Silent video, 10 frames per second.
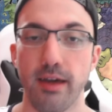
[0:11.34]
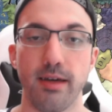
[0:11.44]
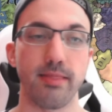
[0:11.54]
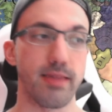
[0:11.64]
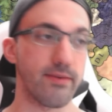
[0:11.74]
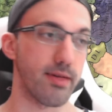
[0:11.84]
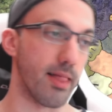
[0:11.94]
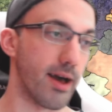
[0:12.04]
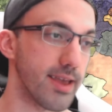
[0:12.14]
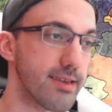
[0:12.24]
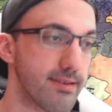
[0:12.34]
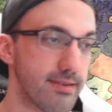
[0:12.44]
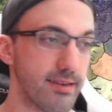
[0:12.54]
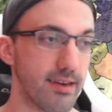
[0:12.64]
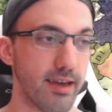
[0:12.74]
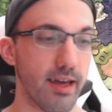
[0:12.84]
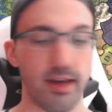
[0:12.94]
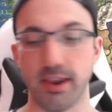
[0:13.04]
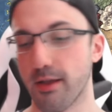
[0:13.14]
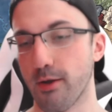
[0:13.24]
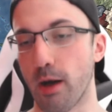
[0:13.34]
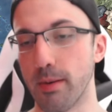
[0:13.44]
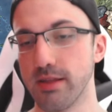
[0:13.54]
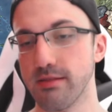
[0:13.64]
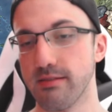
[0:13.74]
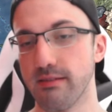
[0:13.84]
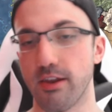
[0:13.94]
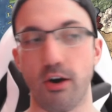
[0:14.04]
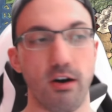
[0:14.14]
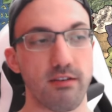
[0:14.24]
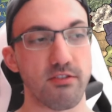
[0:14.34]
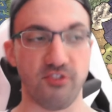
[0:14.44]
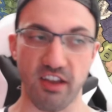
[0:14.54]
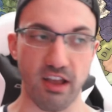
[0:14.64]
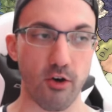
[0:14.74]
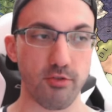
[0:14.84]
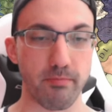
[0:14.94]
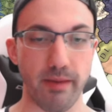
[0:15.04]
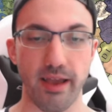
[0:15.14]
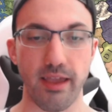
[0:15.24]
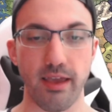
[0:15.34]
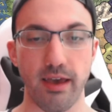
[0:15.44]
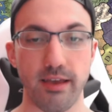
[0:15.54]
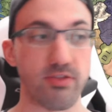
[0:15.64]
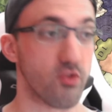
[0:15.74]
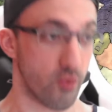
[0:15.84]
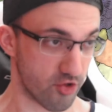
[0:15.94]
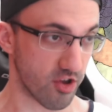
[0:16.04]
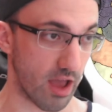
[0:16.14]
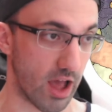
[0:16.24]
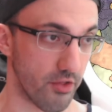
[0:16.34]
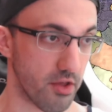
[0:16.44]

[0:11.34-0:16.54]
leave a like, and a comment, and also check out my Twitch account.